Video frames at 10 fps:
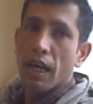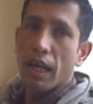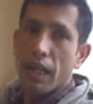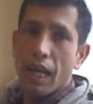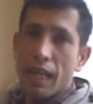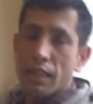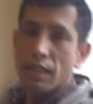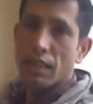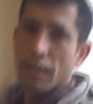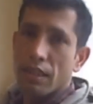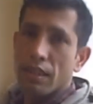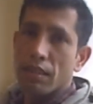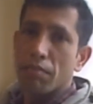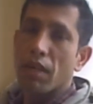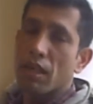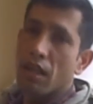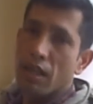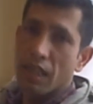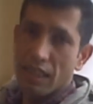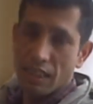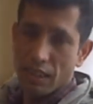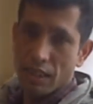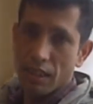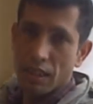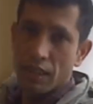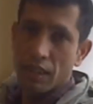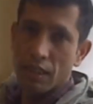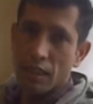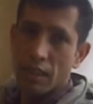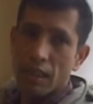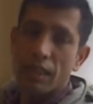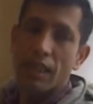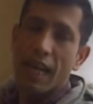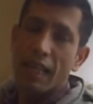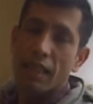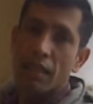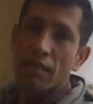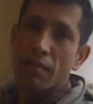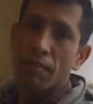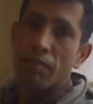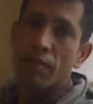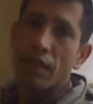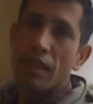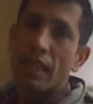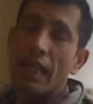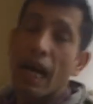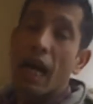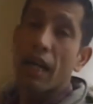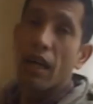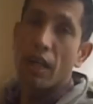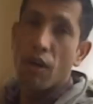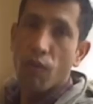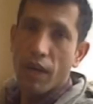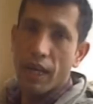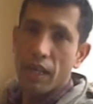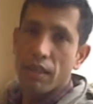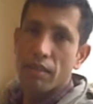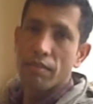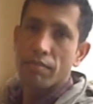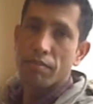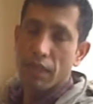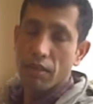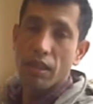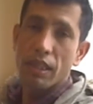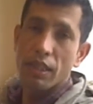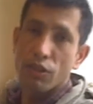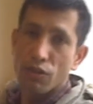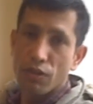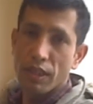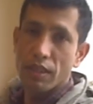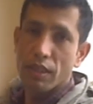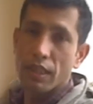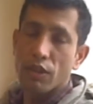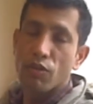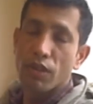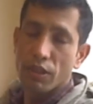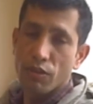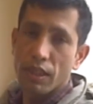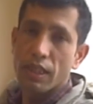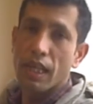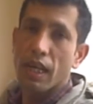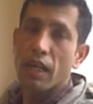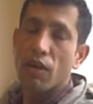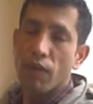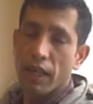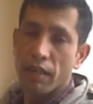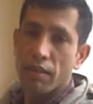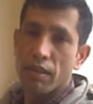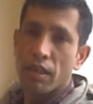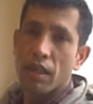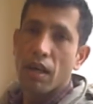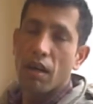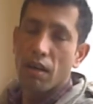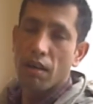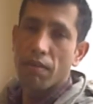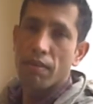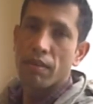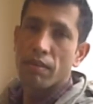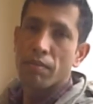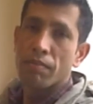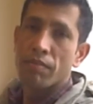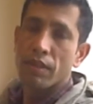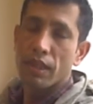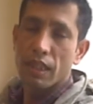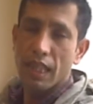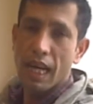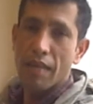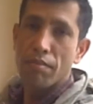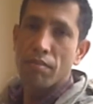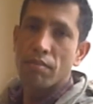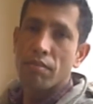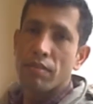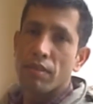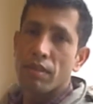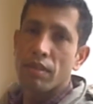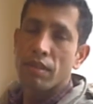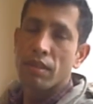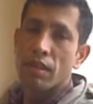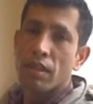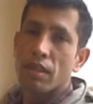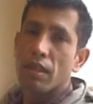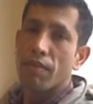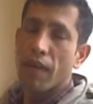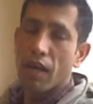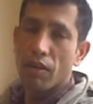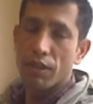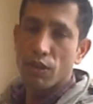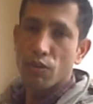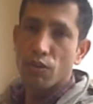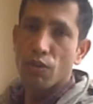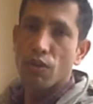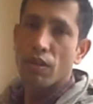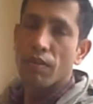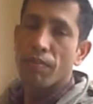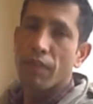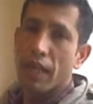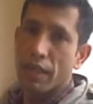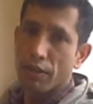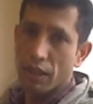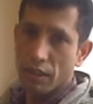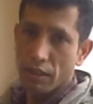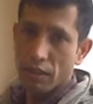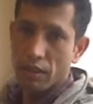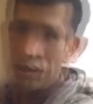And last but not the least is that they are unaware, particularly the students, the school students, they are unaware of the time, the value of school and education.